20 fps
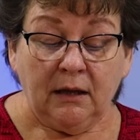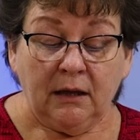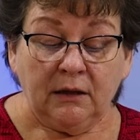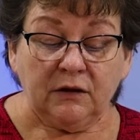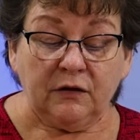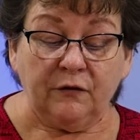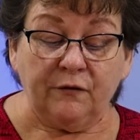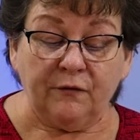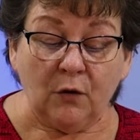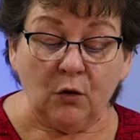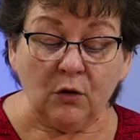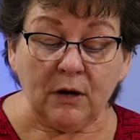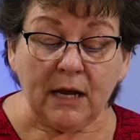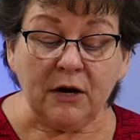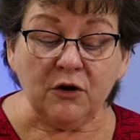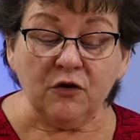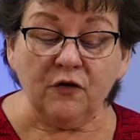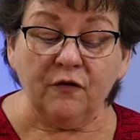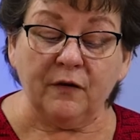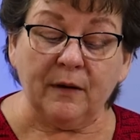To vote
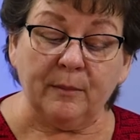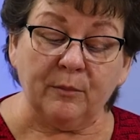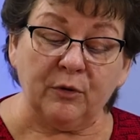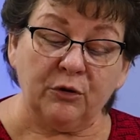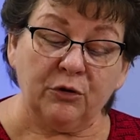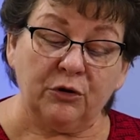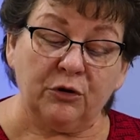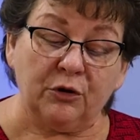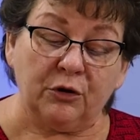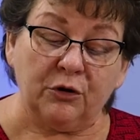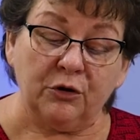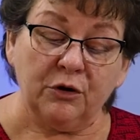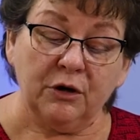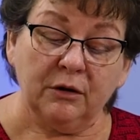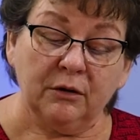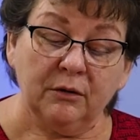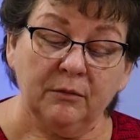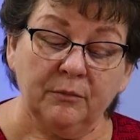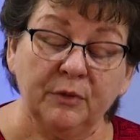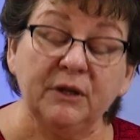on November 3rd,
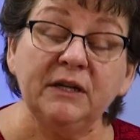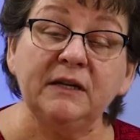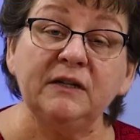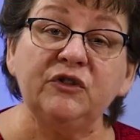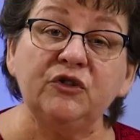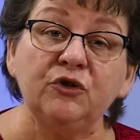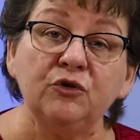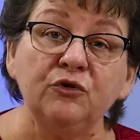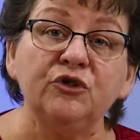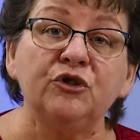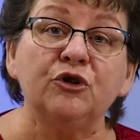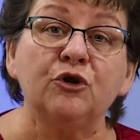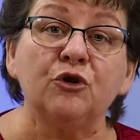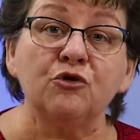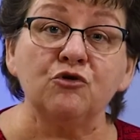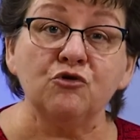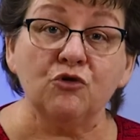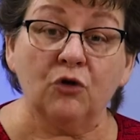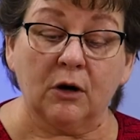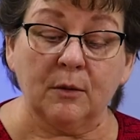please use your
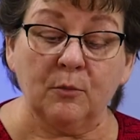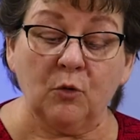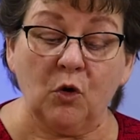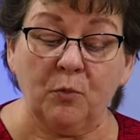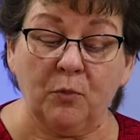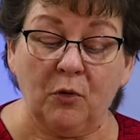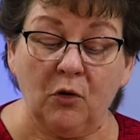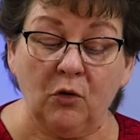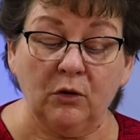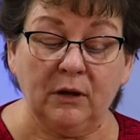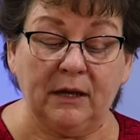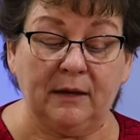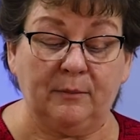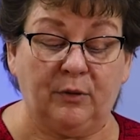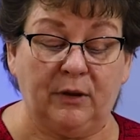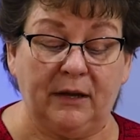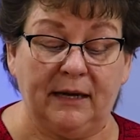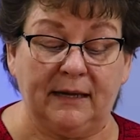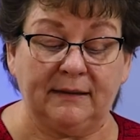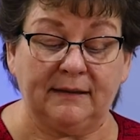normal polling
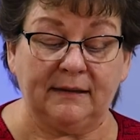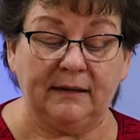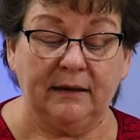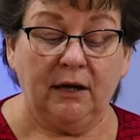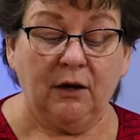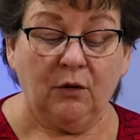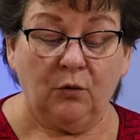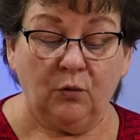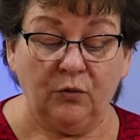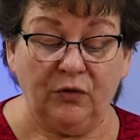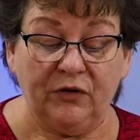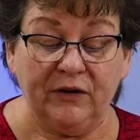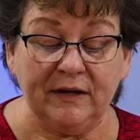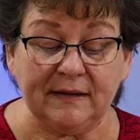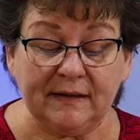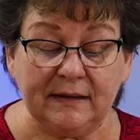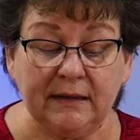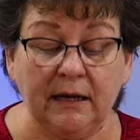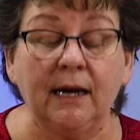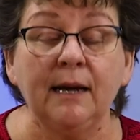place.
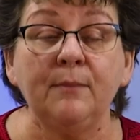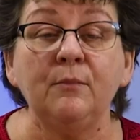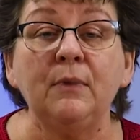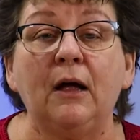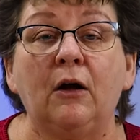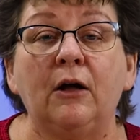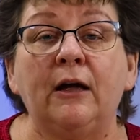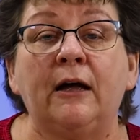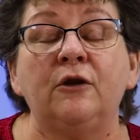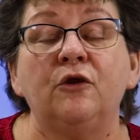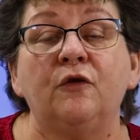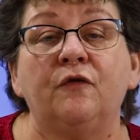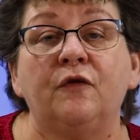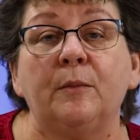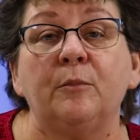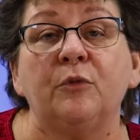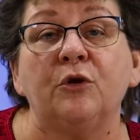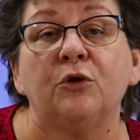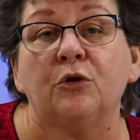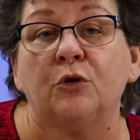This time on
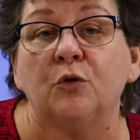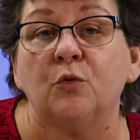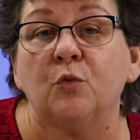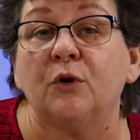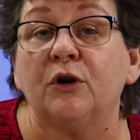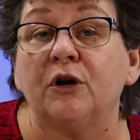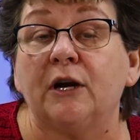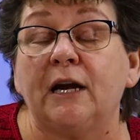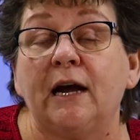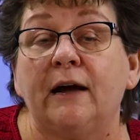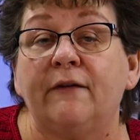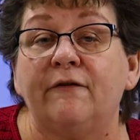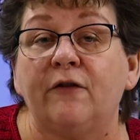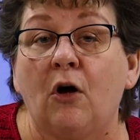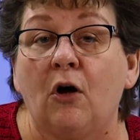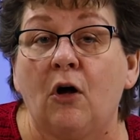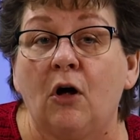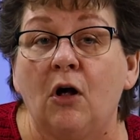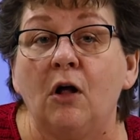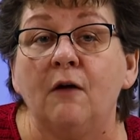November 3rd, we're going to have
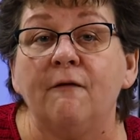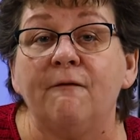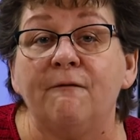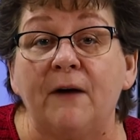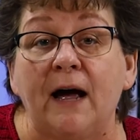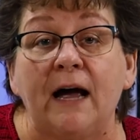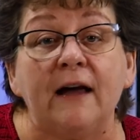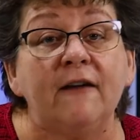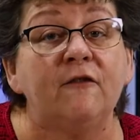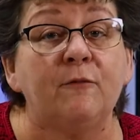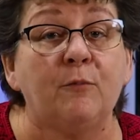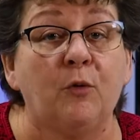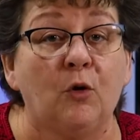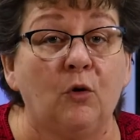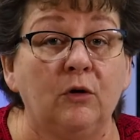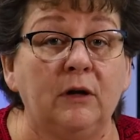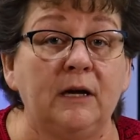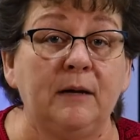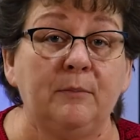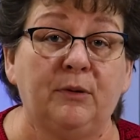all 5
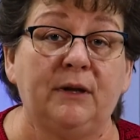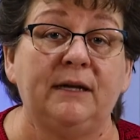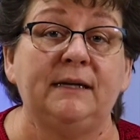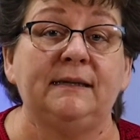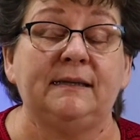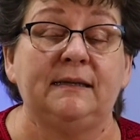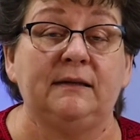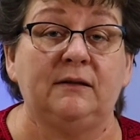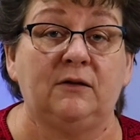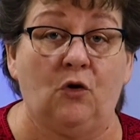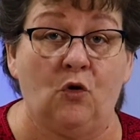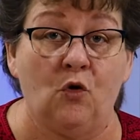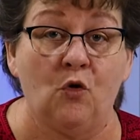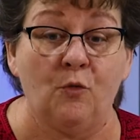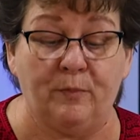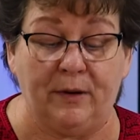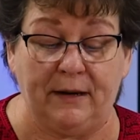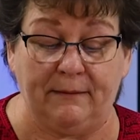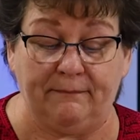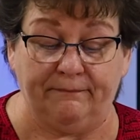polling places
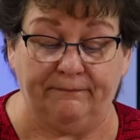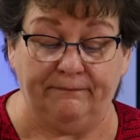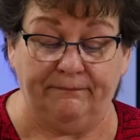open.